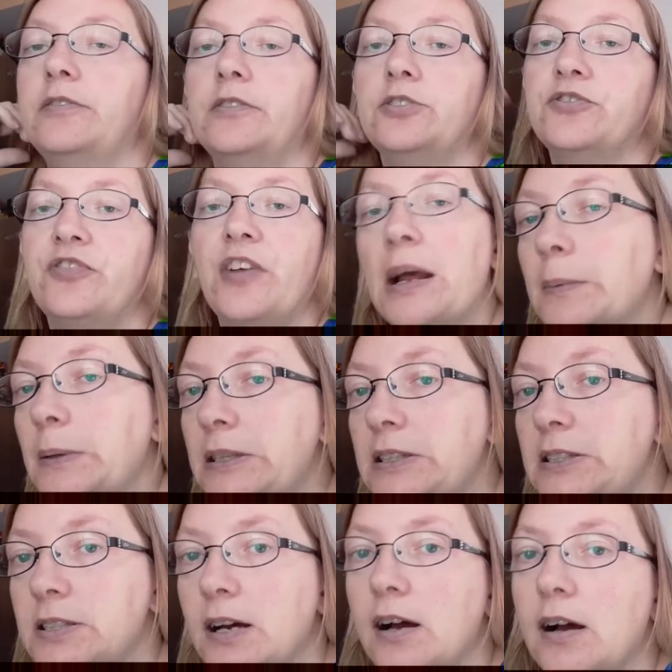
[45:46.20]
family
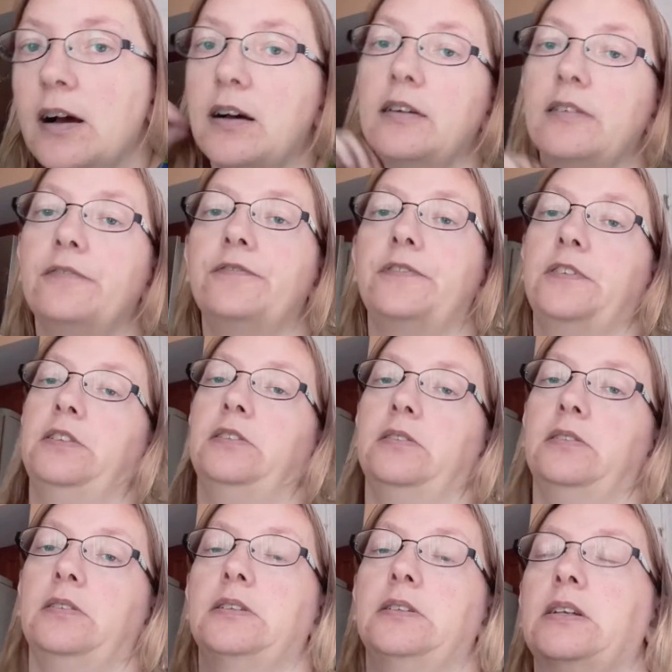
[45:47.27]
stuff, and
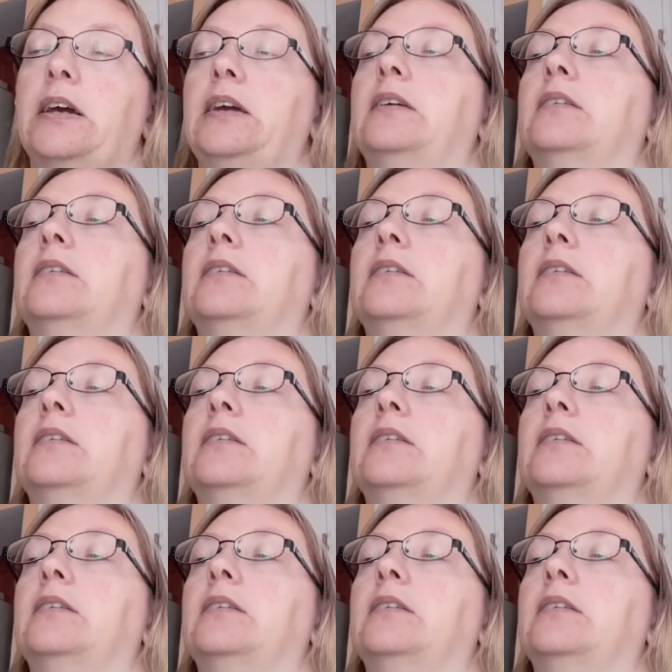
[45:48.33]
it's like